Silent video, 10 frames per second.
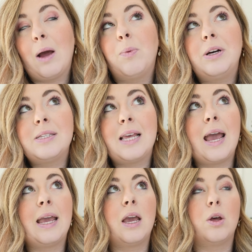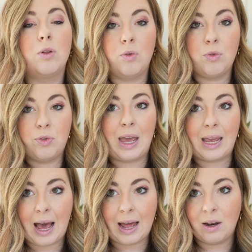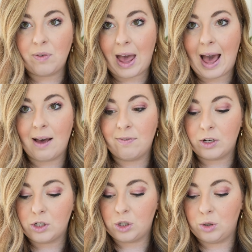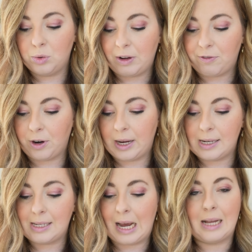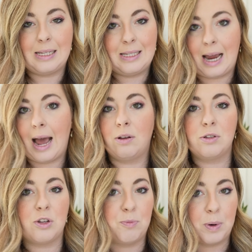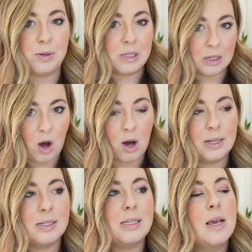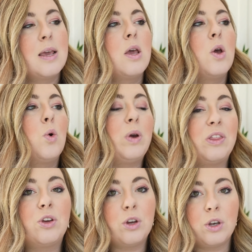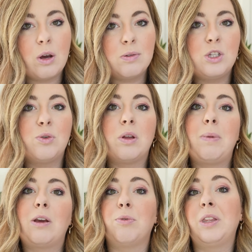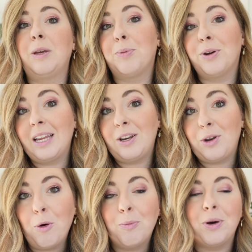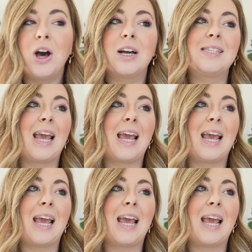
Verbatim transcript: I will say they kind of have two different styles of pros and cons. With GoodNotes, you can make really pretty notebooks